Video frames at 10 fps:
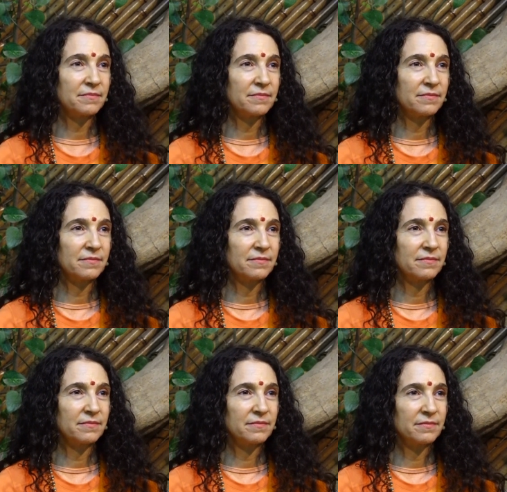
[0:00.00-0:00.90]

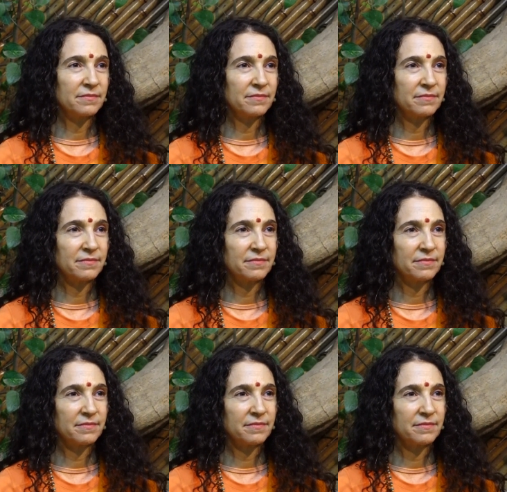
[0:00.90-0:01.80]

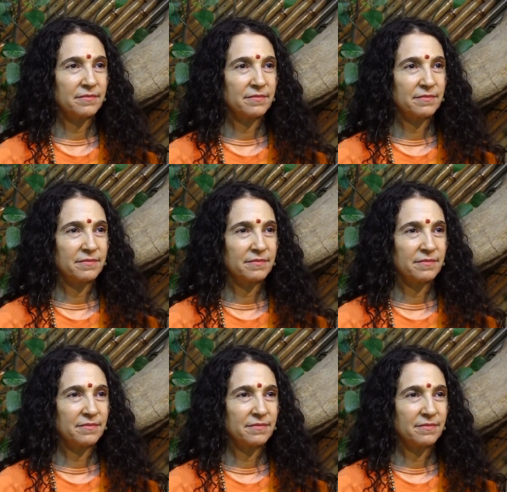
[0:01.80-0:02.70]

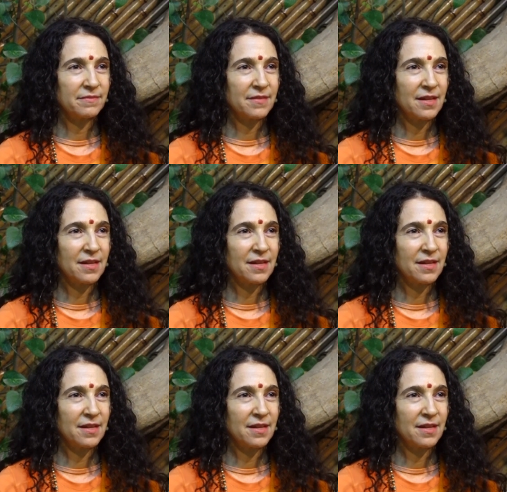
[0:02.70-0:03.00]
No one is speaking in this clip.